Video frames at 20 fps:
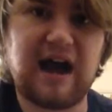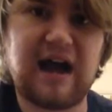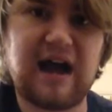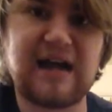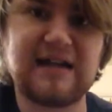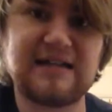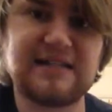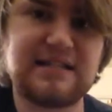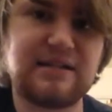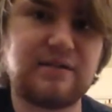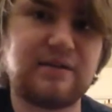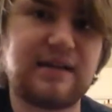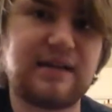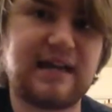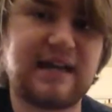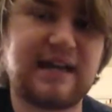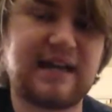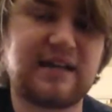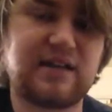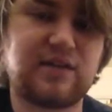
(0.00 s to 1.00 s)
I still
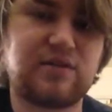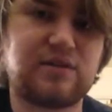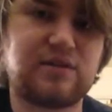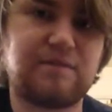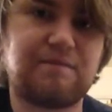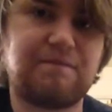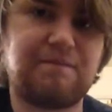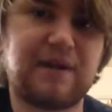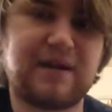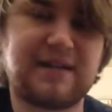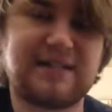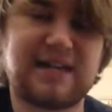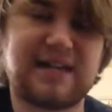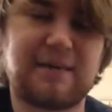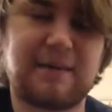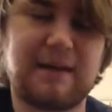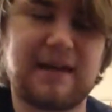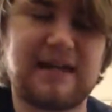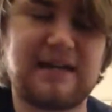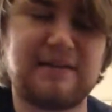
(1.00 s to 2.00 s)
can't get those thoughts out
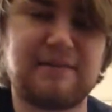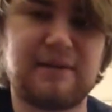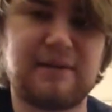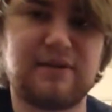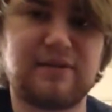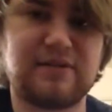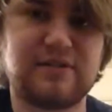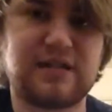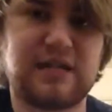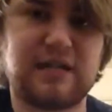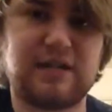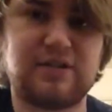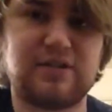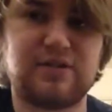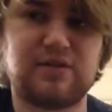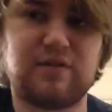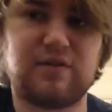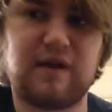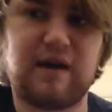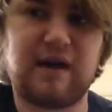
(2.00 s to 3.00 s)
of my head in Metal Gear Solid
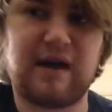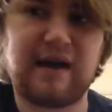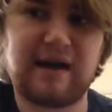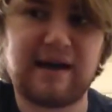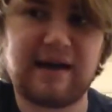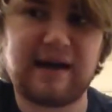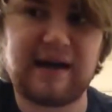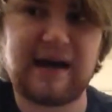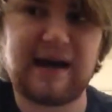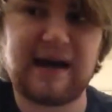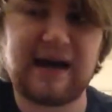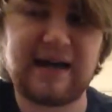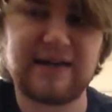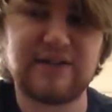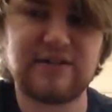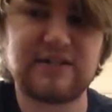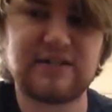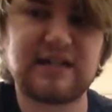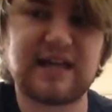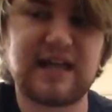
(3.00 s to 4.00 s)
2. I
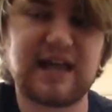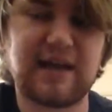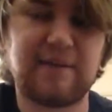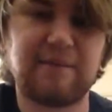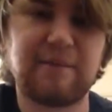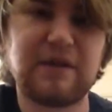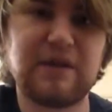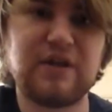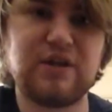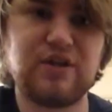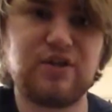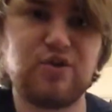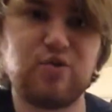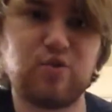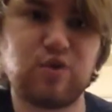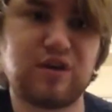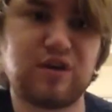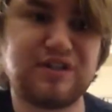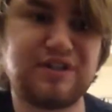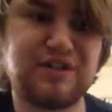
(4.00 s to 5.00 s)
just can't. You
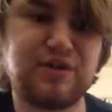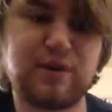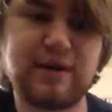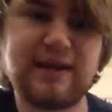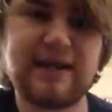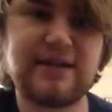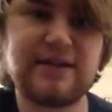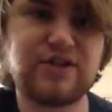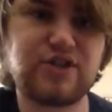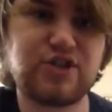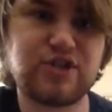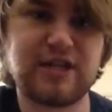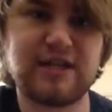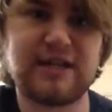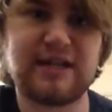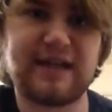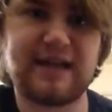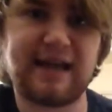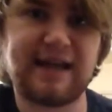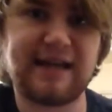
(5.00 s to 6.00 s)
were annoying as
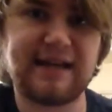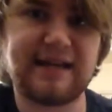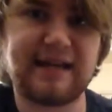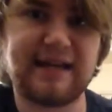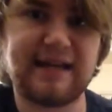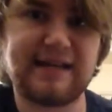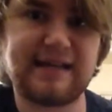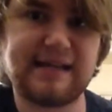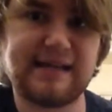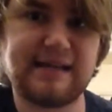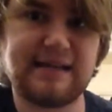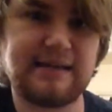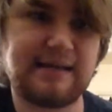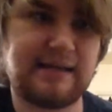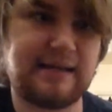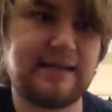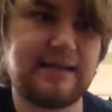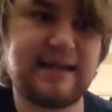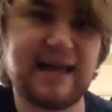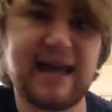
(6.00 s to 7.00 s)
shit, and
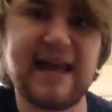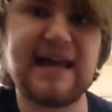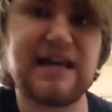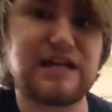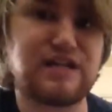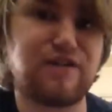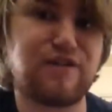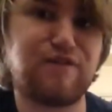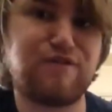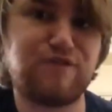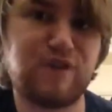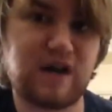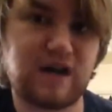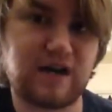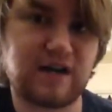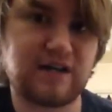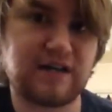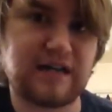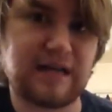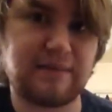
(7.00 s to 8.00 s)
gay as
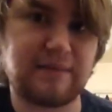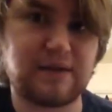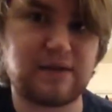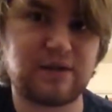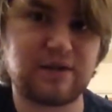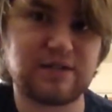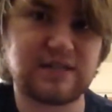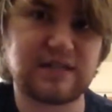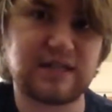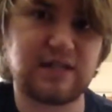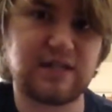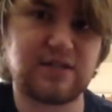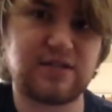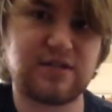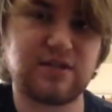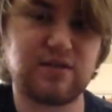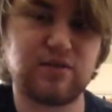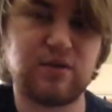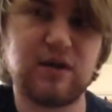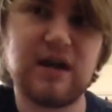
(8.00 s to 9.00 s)
fuck in Metal Gear Solid
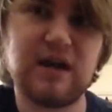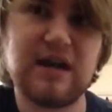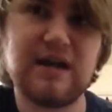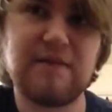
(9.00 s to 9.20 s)
2.